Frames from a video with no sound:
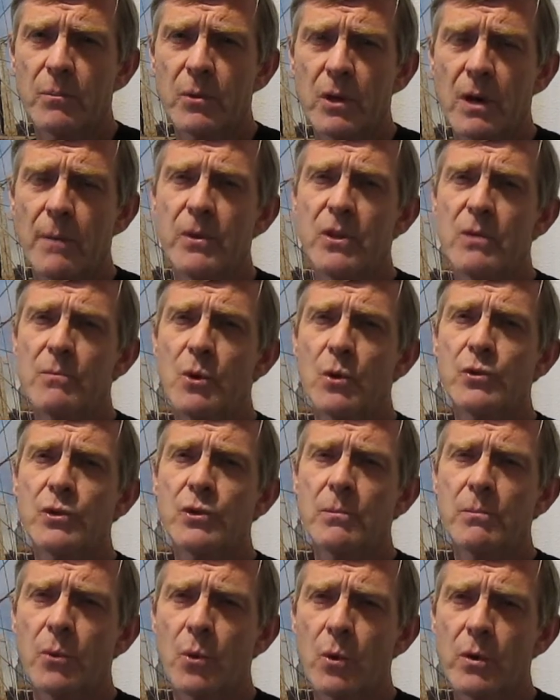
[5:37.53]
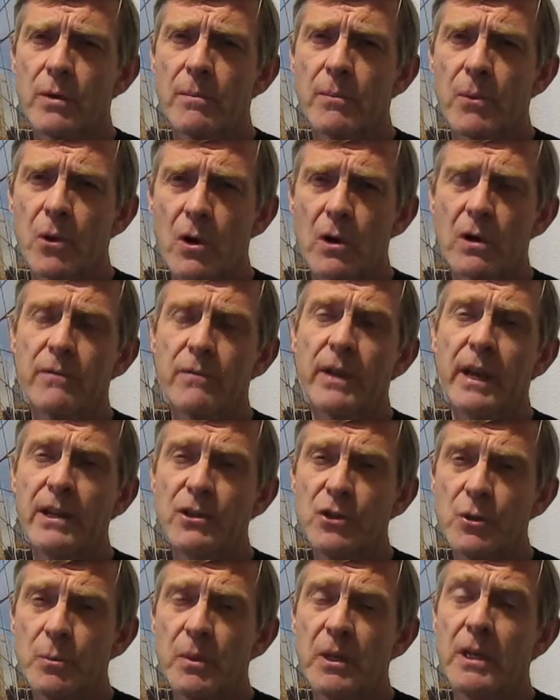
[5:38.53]
probably the most important part of
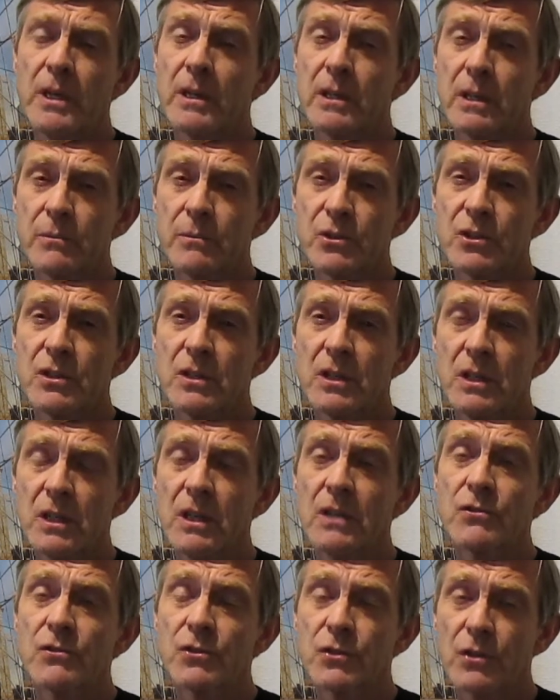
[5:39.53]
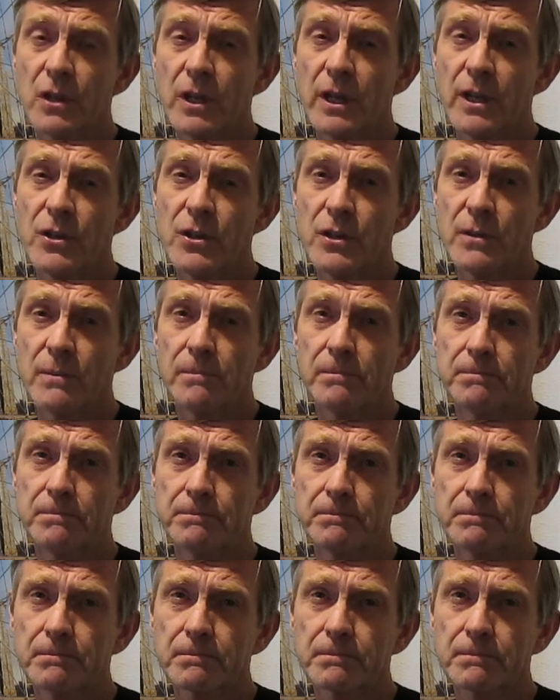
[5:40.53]
HPLMC installation.
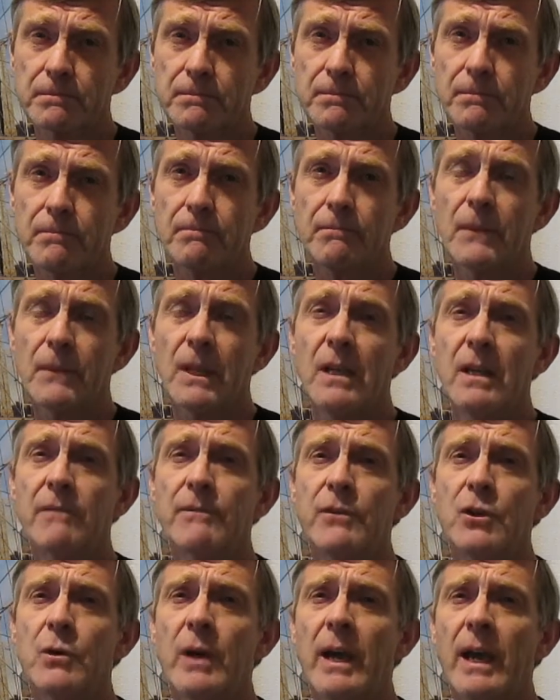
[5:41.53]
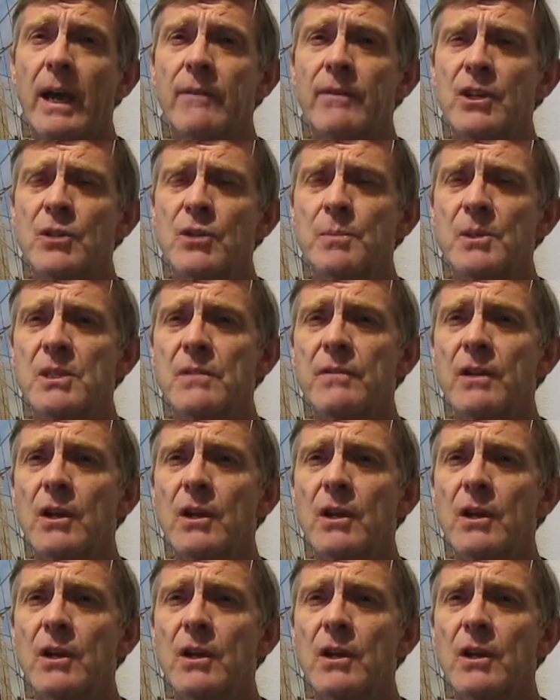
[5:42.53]
If you have a specific